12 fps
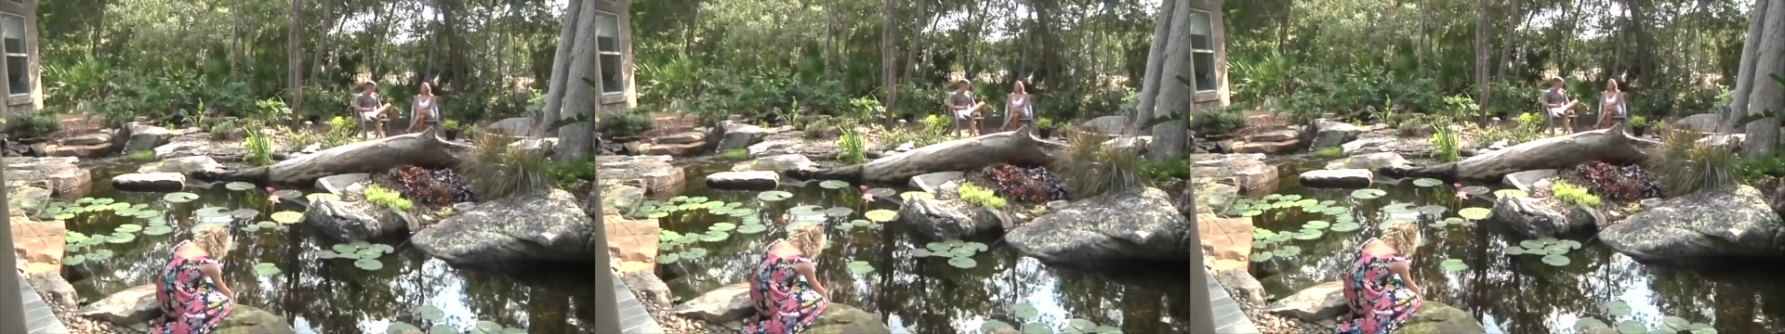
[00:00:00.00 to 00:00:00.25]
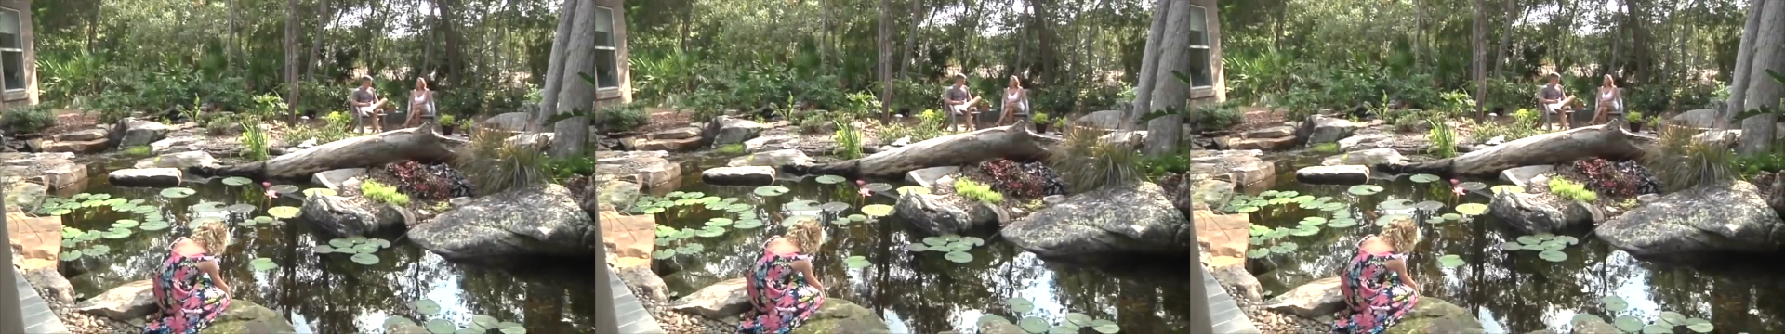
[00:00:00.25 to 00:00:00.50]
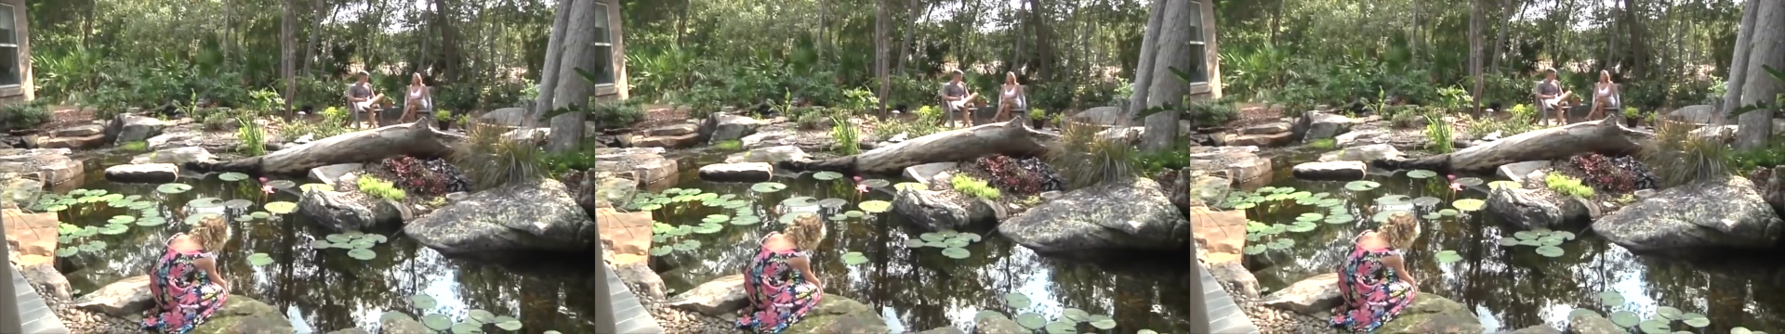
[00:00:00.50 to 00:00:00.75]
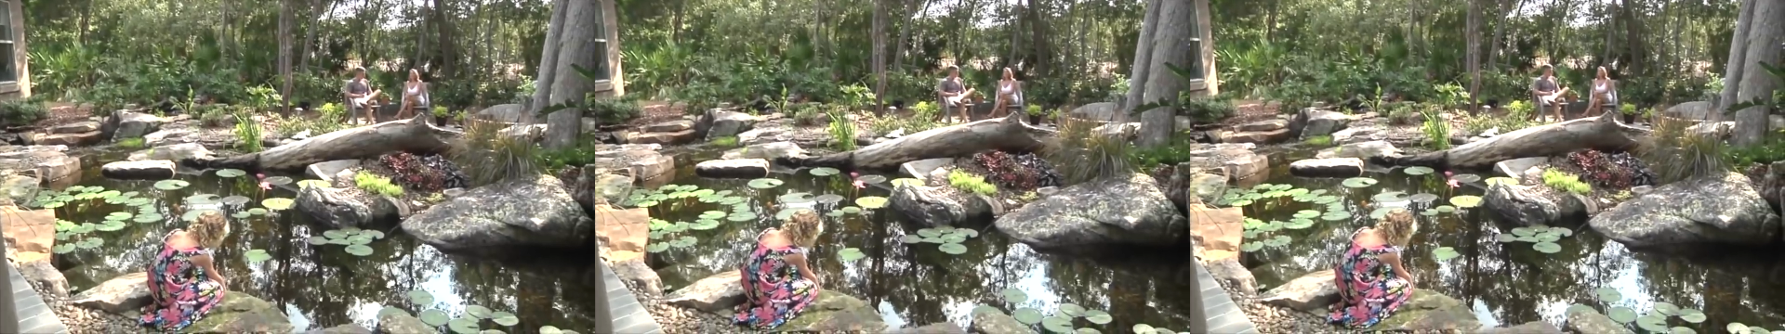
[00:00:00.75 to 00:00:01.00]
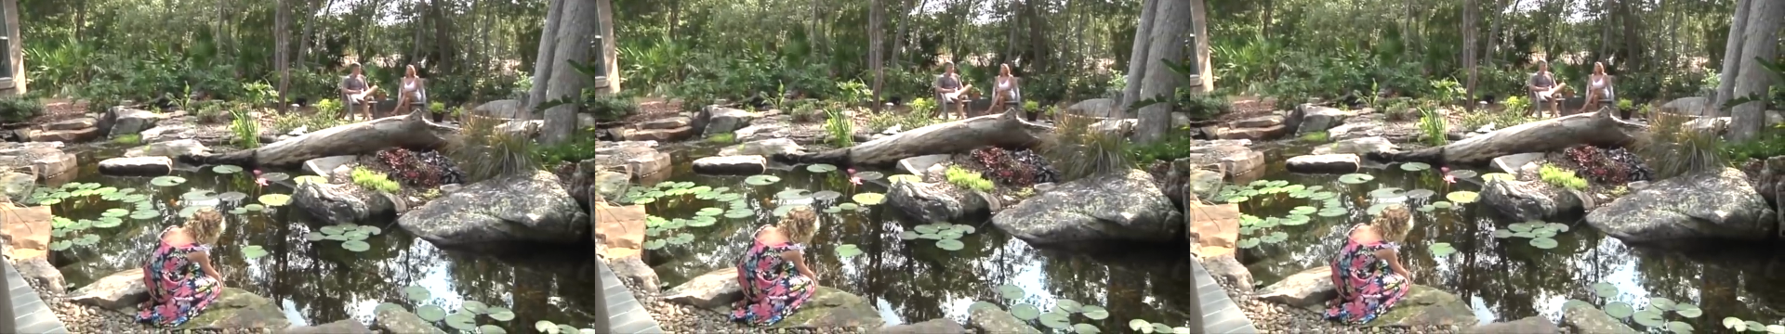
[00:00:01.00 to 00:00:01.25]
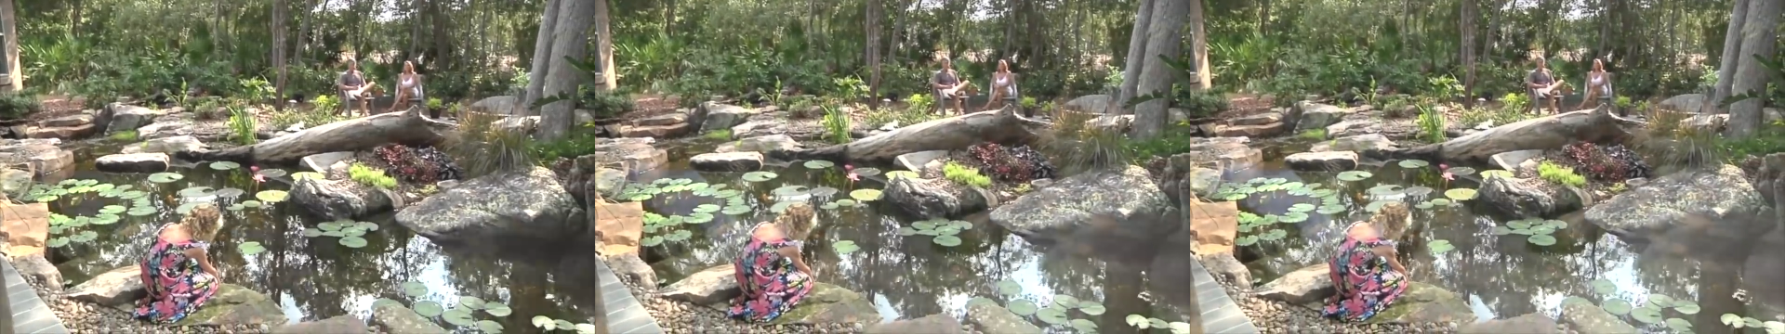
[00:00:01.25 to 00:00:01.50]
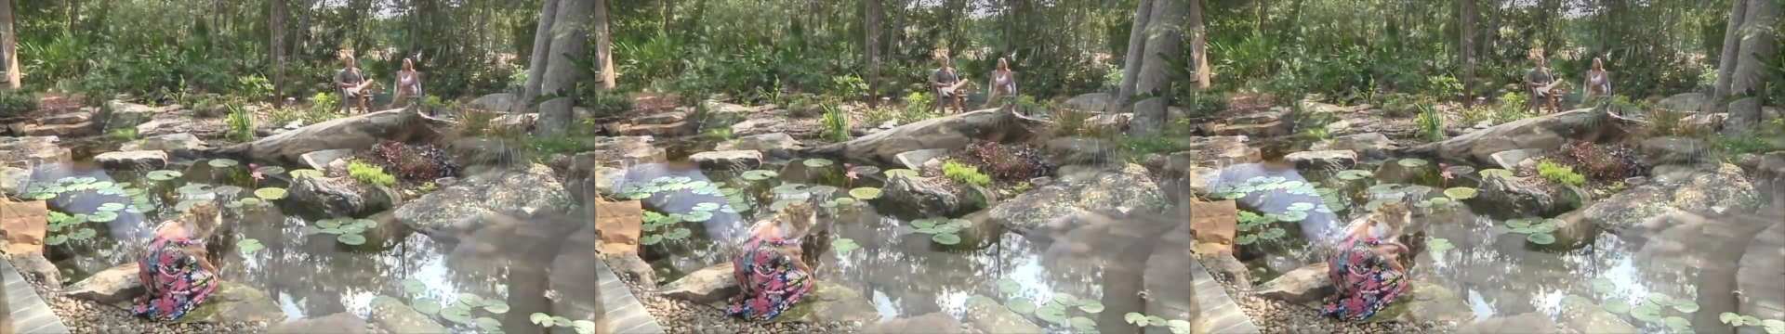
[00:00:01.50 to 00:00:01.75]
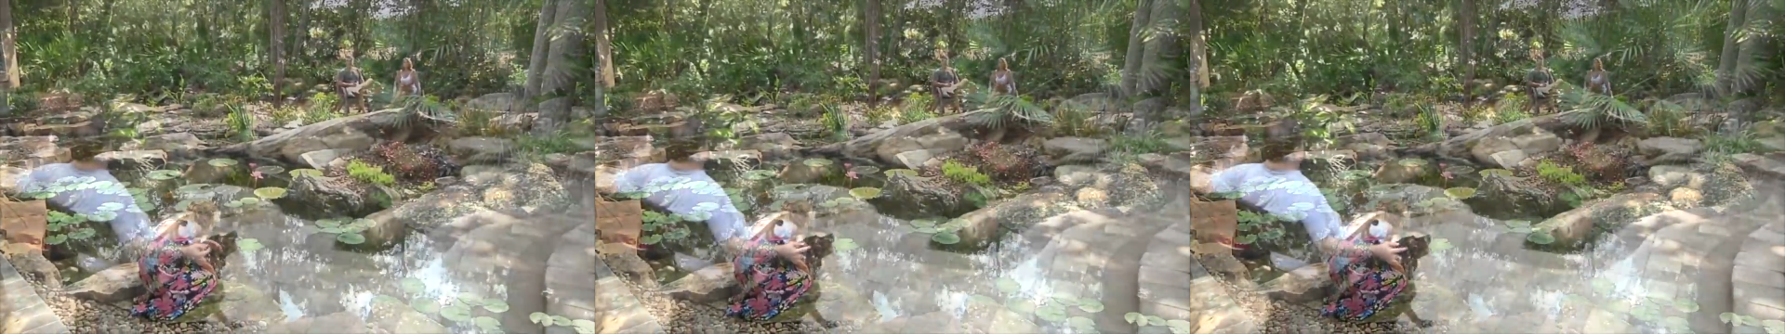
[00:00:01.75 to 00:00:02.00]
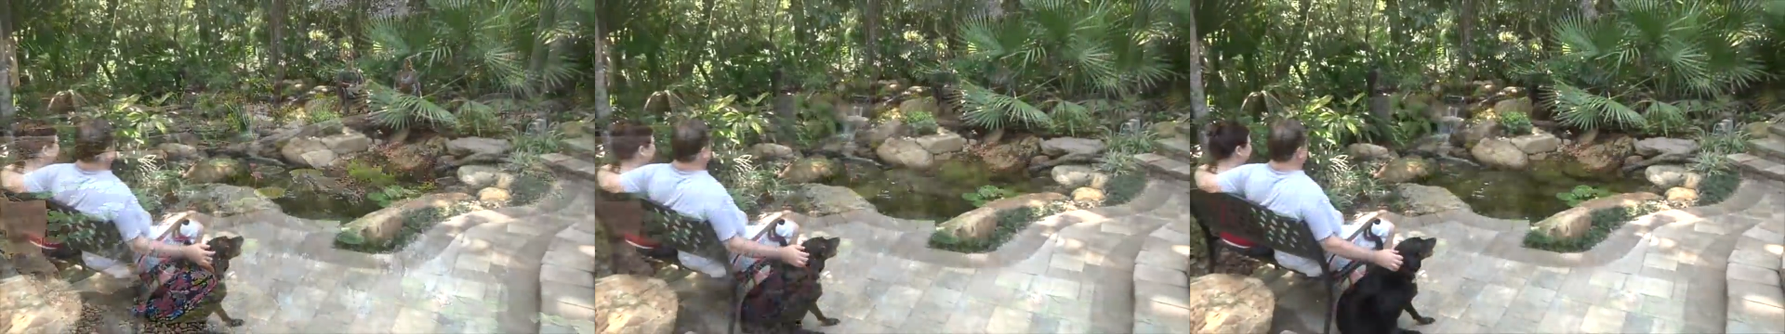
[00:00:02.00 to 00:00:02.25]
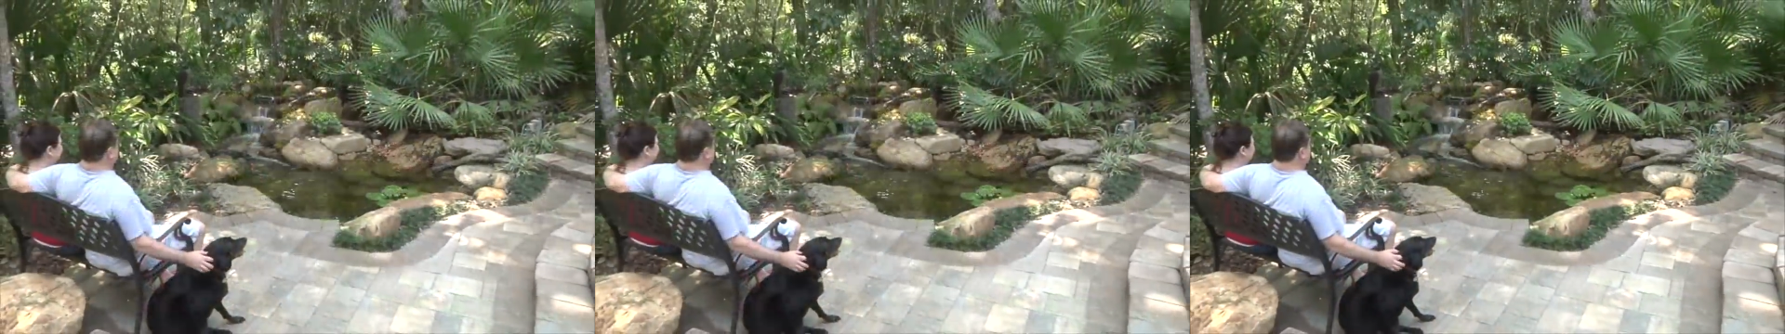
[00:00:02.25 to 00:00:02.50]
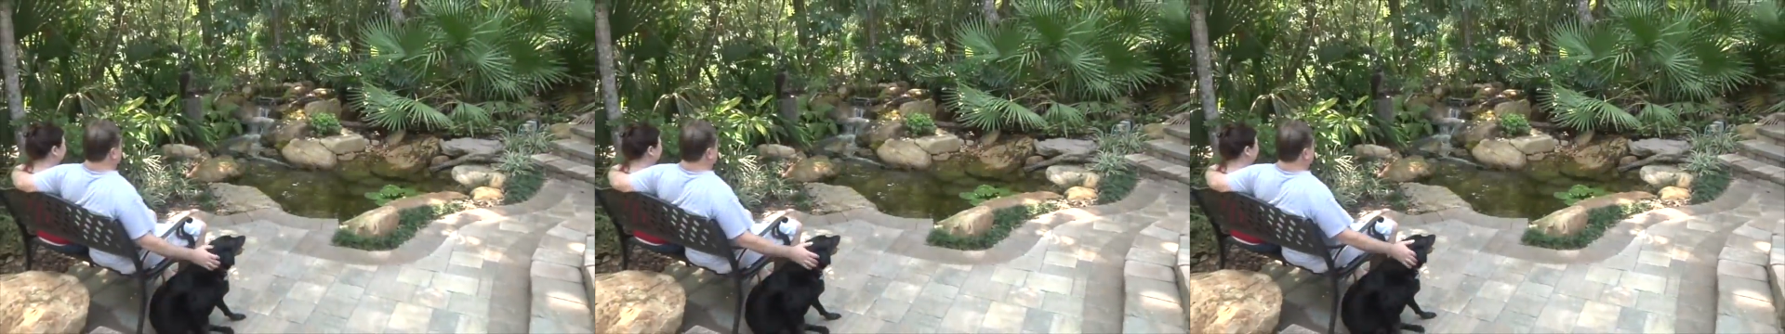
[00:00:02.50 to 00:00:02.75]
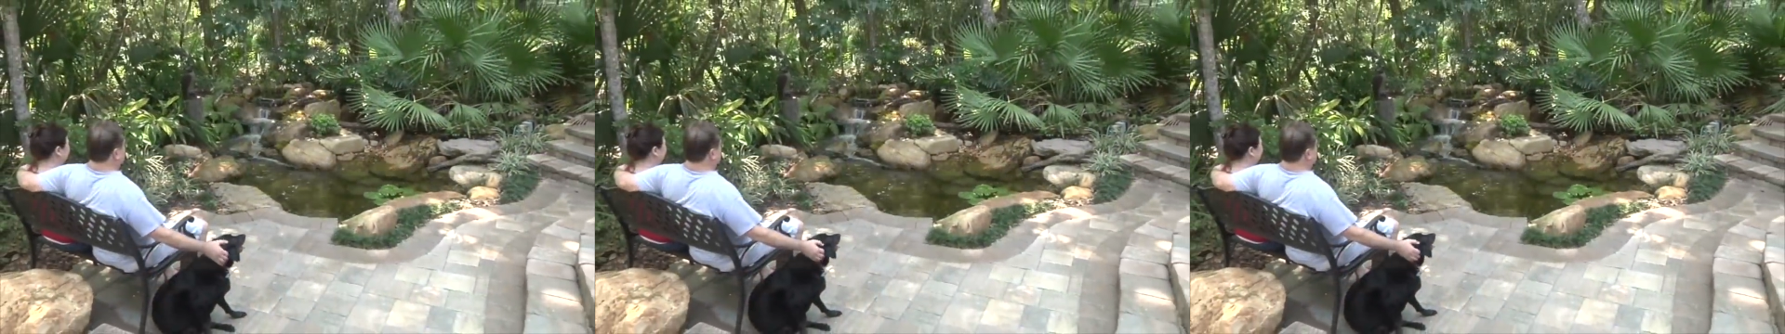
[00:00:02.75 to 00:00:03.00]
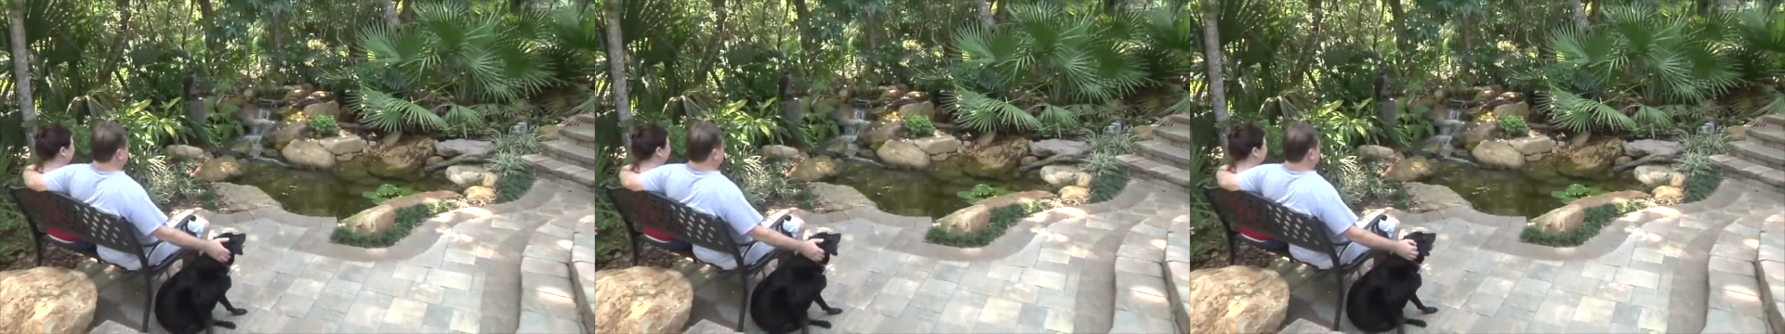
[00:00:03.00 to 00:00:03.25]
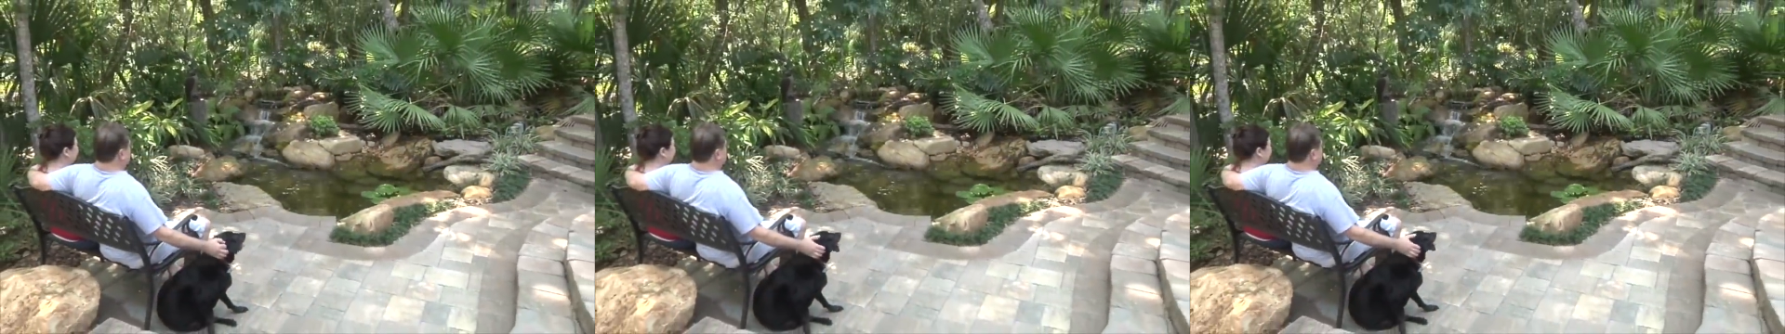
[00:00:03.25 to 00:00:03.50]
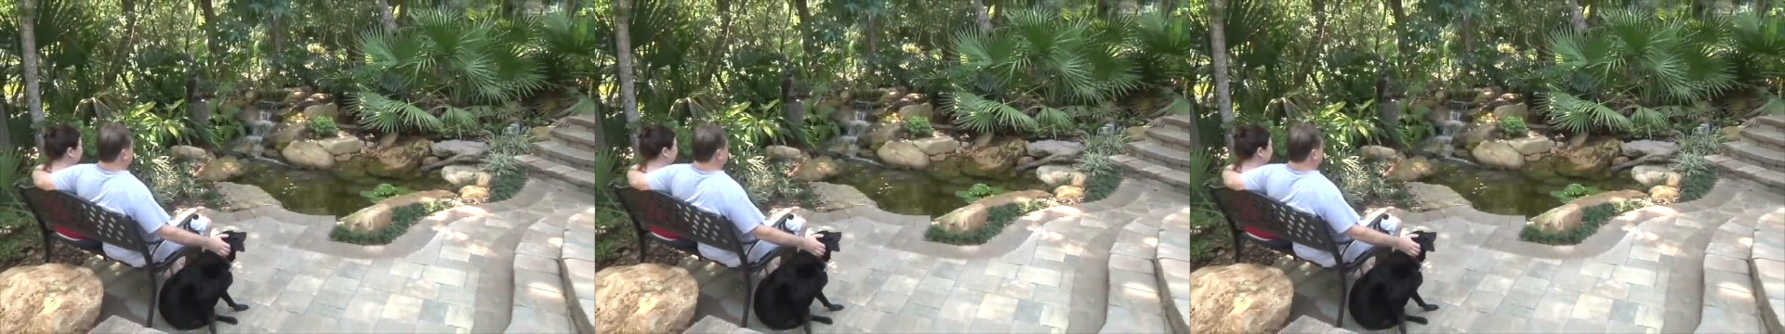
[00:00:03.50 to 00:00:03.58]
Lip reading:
No face is visible, so there are no lips to read.